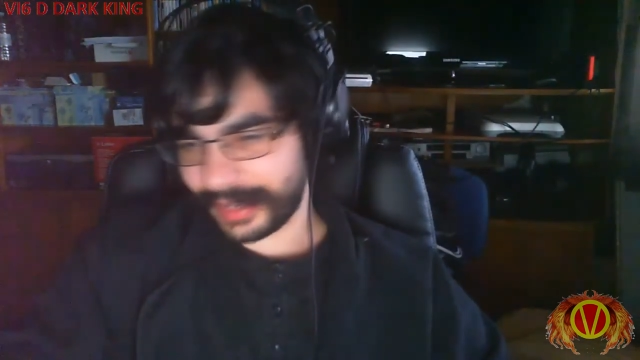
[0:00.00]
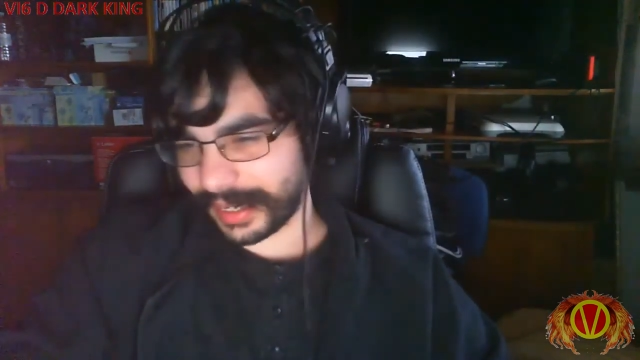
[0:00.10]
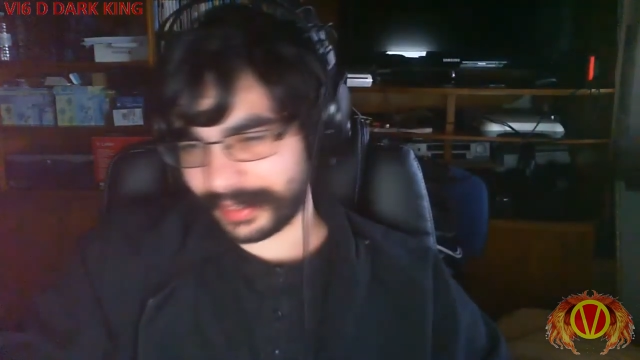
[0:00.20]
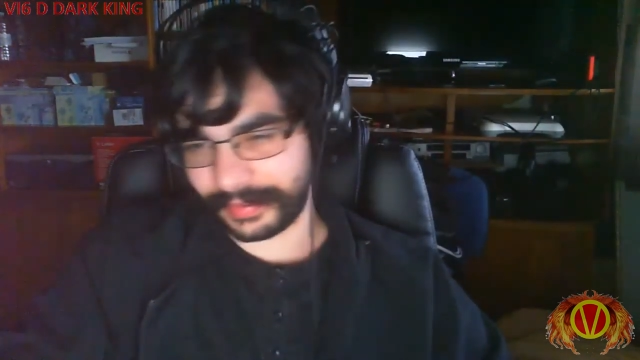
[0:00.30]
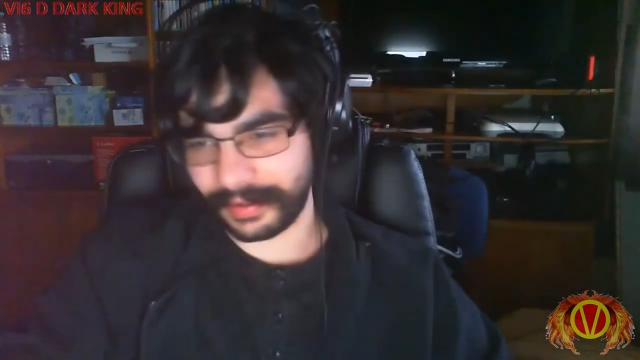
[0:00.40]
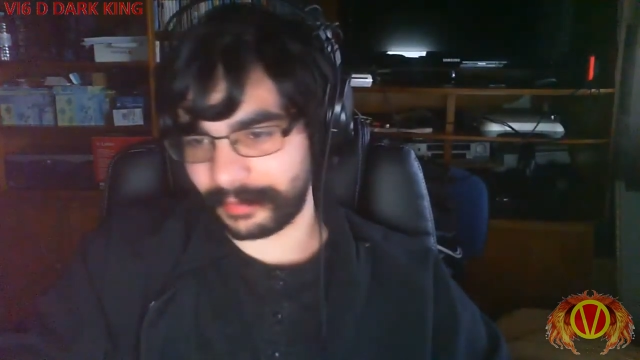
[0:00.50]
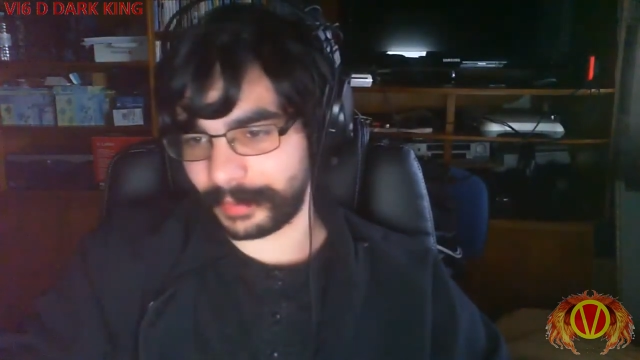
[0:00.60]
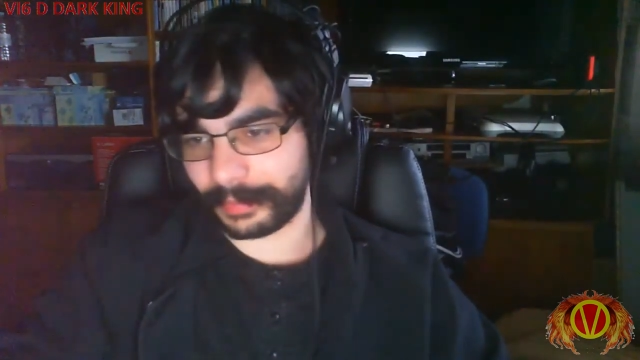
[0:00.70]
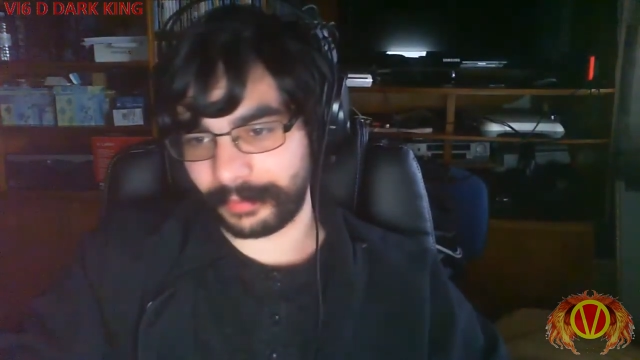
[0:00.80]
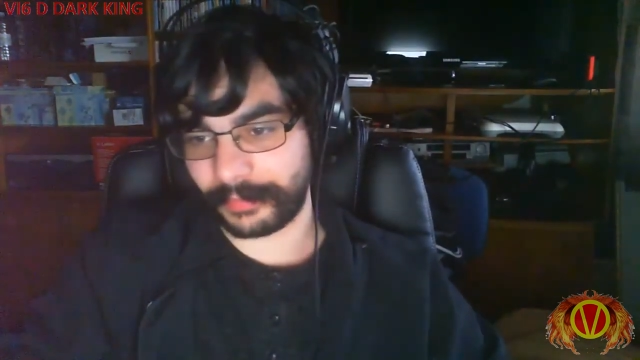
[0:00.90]
So
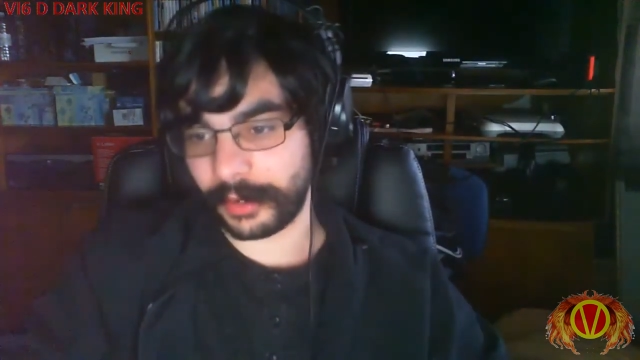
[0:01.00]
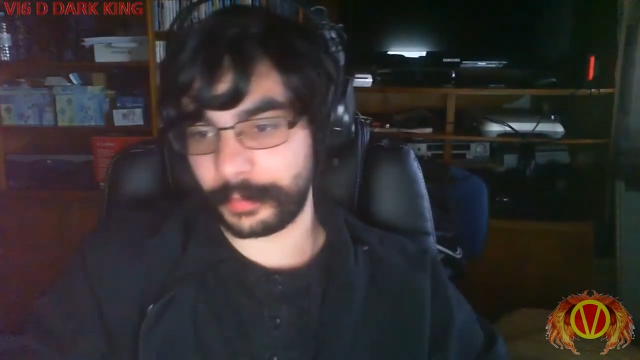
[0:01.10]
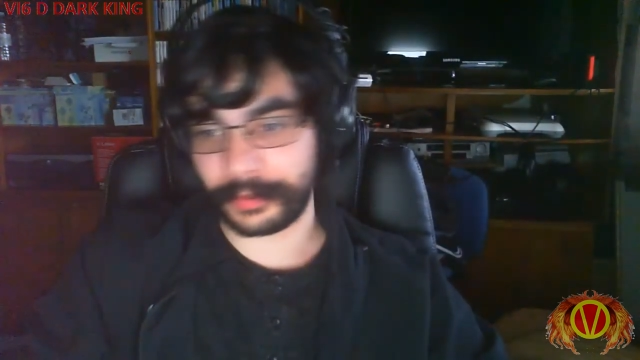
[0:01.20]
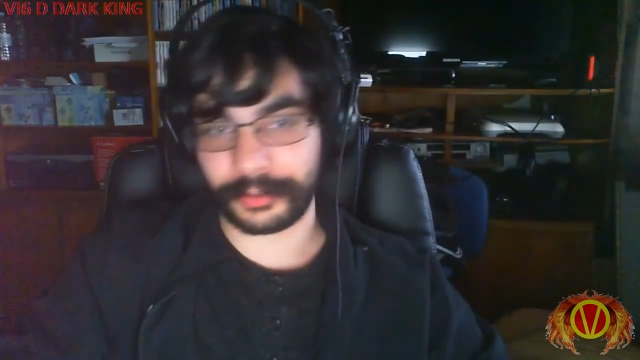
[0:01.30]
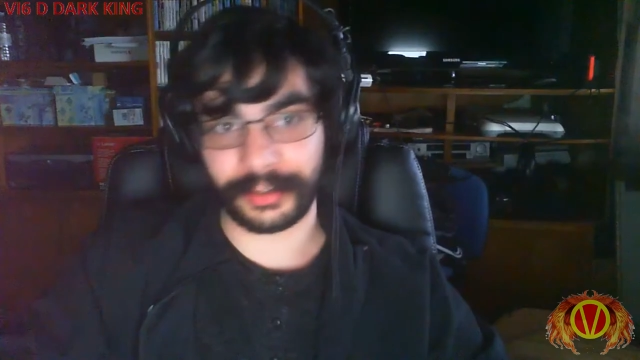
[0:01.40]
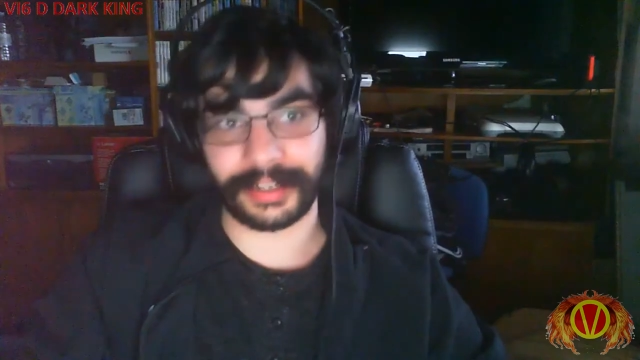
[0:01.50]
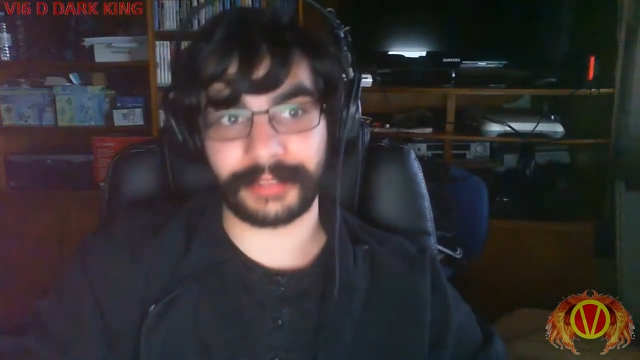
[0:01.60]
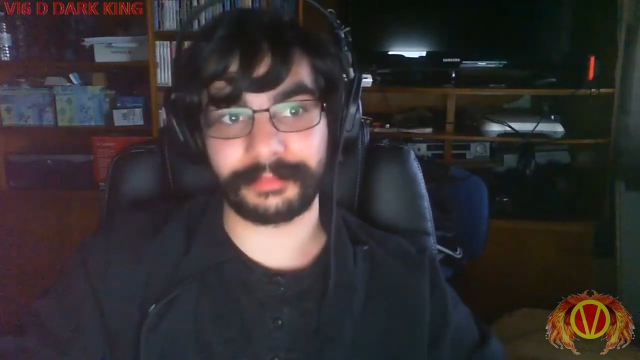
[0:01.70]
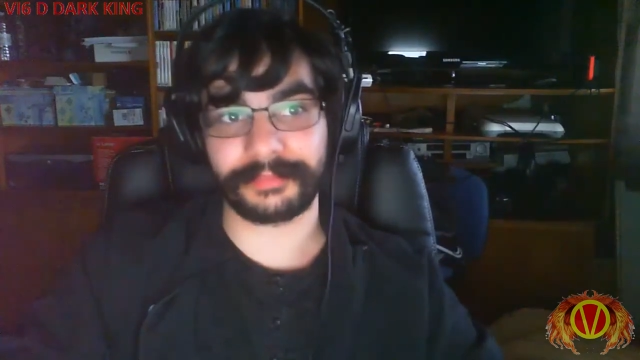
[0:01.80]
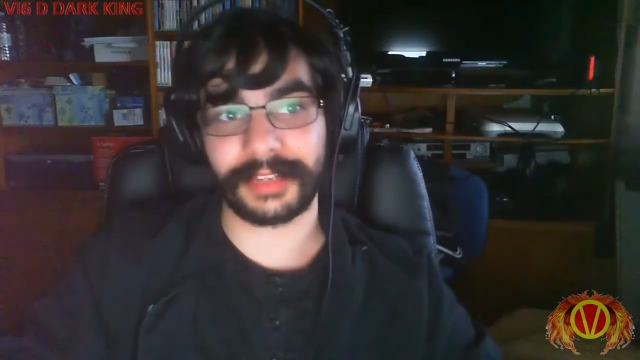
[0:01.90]
people, I hope you enjoyed
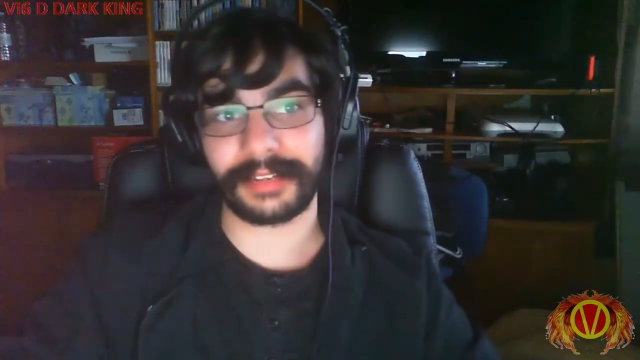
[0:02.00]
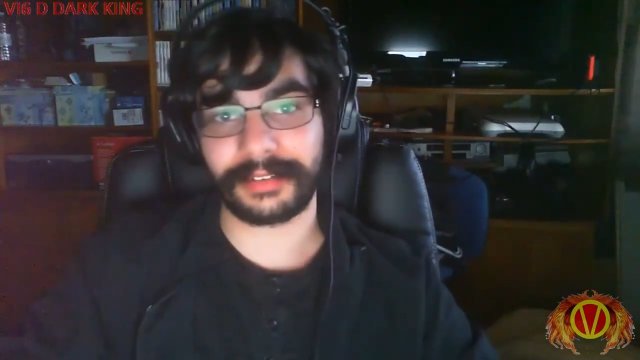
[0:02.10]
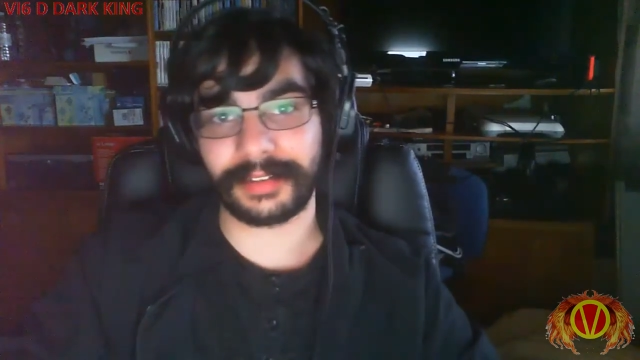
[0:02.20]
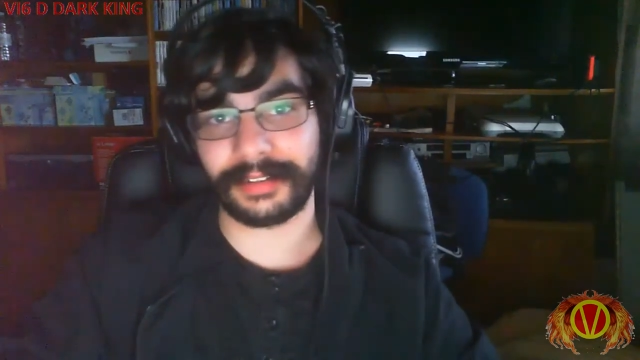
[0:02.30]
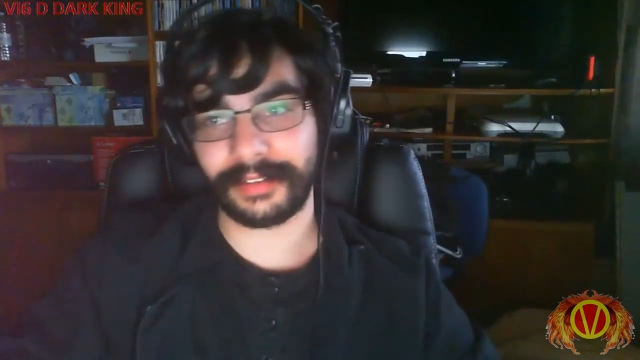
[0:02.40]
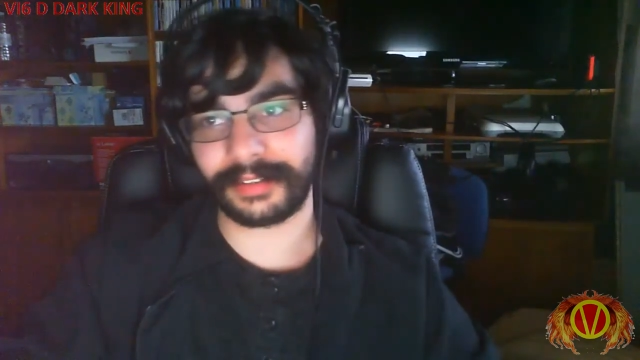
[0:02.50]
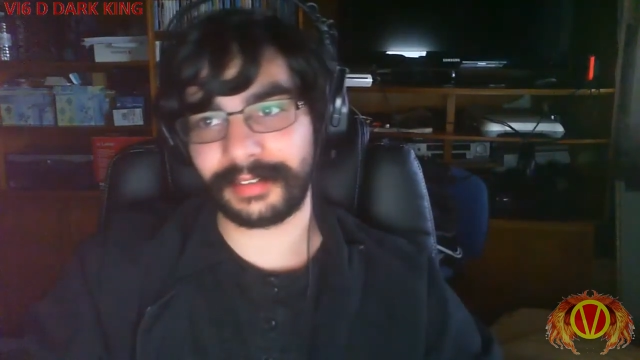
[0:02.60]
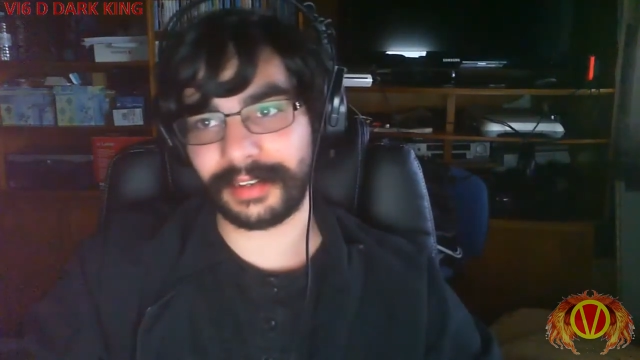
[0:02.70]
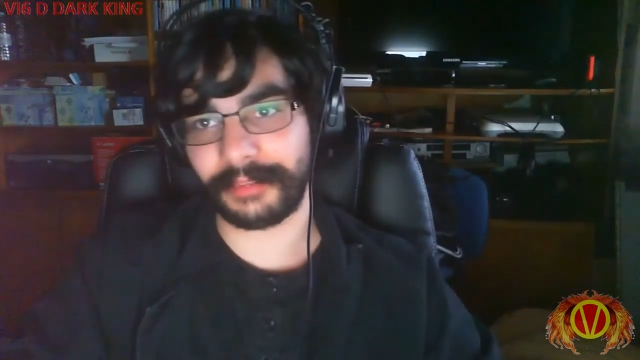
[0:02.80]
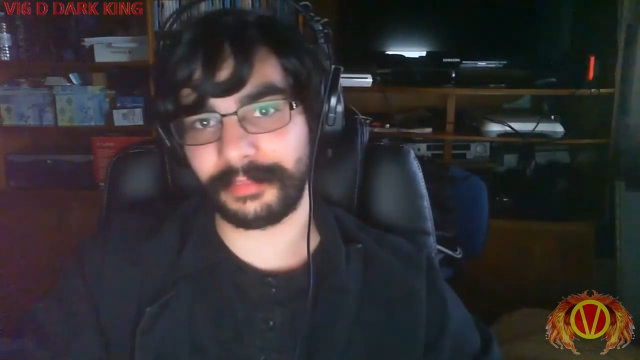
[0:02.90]
it. Ne until next
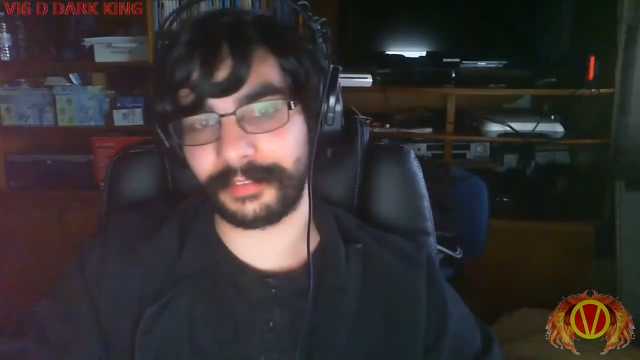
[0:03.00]
time,